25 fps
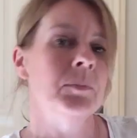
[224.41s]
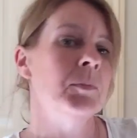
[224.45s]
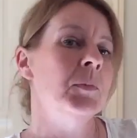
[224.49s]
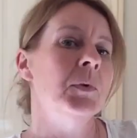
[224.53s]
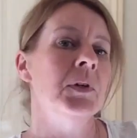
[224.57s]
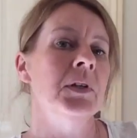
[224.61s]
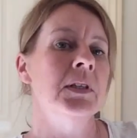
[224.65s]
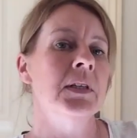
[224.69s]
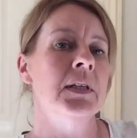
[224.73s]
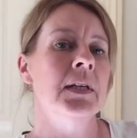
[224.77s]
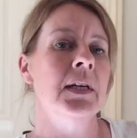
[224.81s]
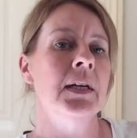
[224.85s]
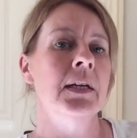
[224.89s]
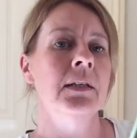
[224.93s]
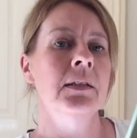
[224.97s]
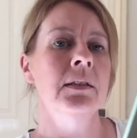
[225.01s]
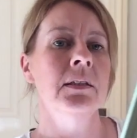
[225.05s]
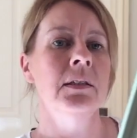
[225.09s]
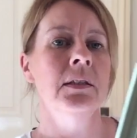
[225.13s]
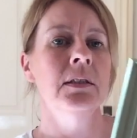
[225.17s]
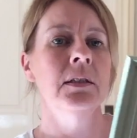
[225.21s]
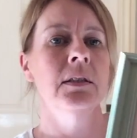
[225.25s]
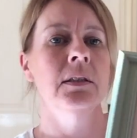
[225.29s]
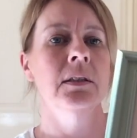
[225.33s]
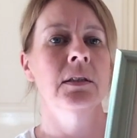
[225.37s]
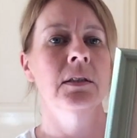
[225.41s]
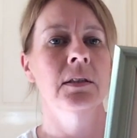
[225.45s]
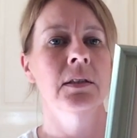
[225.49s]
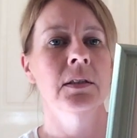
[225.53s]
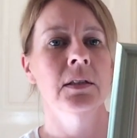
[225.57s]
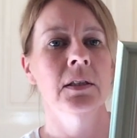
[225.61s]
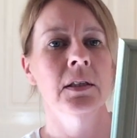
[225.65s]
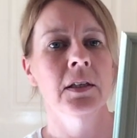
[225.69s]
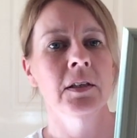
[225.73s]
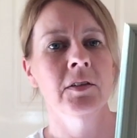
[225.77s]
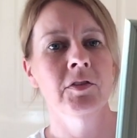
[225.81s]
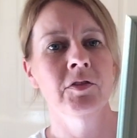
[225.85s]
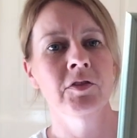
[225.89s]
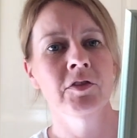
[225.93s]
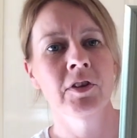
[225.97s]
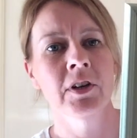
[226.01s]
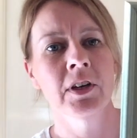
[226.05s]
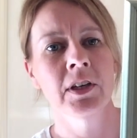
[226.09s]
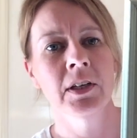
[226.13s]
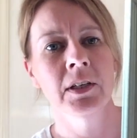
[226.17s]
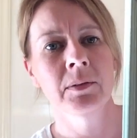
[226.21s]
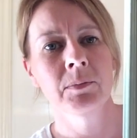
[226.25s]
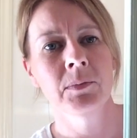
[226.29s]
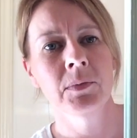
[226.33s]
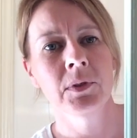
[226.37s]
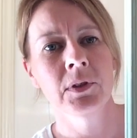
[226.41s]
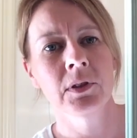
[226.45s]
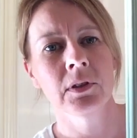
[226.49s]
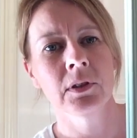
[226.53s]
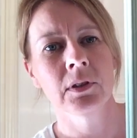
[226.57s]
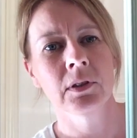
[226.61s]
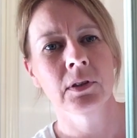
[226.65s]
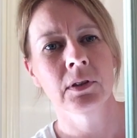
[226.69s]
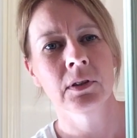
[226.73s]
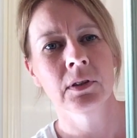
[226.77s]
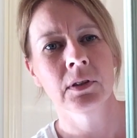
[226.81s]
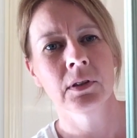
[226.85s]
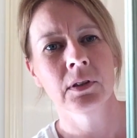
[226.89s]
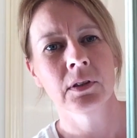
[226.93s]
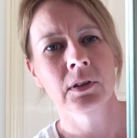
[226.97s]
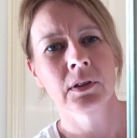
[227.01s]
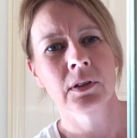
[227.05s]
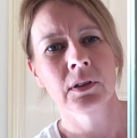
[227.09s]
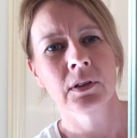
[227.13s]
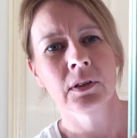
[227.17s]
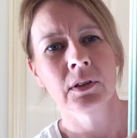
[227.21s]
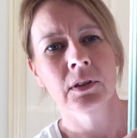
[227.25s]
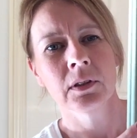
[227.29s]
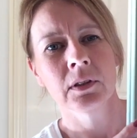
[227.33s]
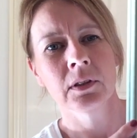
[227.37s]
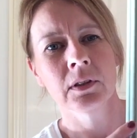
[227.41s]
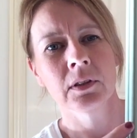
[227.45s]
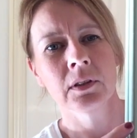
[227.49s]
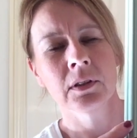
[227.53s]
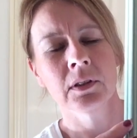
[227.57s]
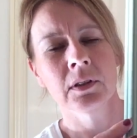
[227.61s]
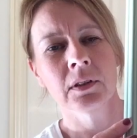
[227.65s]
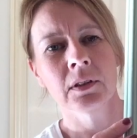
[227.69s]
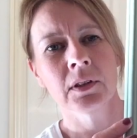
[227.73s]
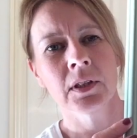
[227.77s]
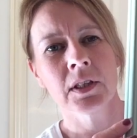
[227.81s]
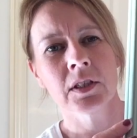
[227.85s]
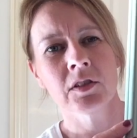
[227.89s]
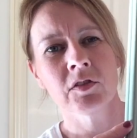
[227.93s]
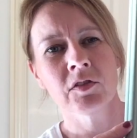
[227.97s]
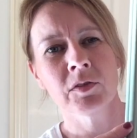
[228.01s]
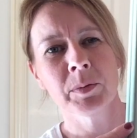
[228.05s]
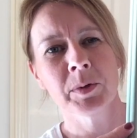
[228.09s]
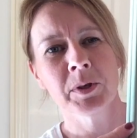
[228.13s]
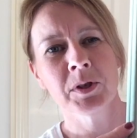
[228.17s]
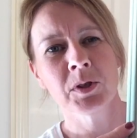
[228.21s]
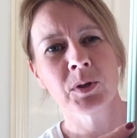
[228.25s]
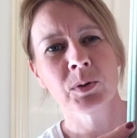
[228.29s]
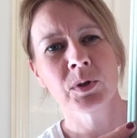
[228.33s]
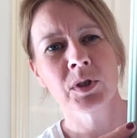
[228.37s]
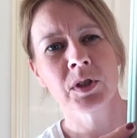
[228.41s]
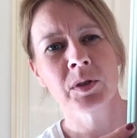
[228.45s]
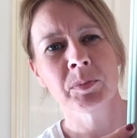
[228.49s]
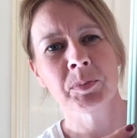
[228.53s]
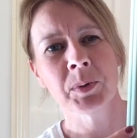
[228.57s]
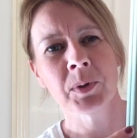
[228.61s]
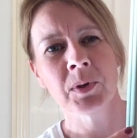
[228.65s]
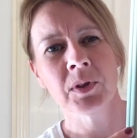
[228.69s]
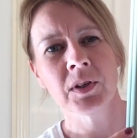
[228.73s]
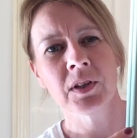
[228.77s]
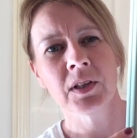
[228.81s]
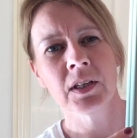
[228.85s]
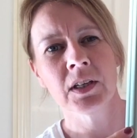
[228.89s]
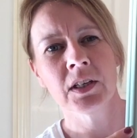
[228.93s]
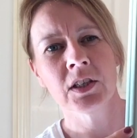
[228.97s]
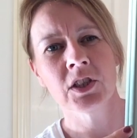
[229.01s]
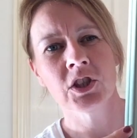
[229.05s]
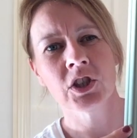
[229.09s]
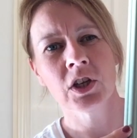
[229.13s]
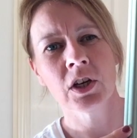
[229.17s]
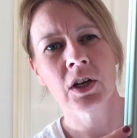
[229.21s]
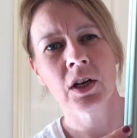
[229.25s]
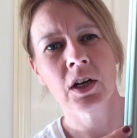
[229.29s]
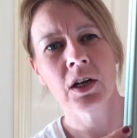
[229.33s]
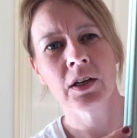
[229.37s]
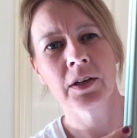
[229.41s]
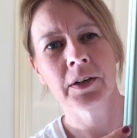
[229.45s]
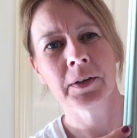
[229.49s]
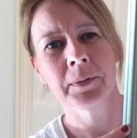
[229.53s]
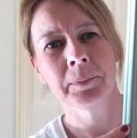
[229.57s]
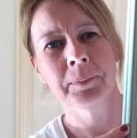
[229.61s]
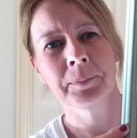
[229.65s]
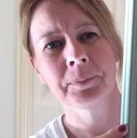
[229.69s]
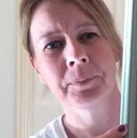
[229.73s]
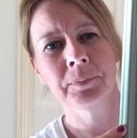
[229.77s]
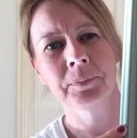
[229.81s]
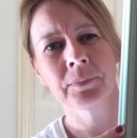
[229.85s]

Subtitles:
in Wonderland that I framed. That's for my daughter's birthday in July.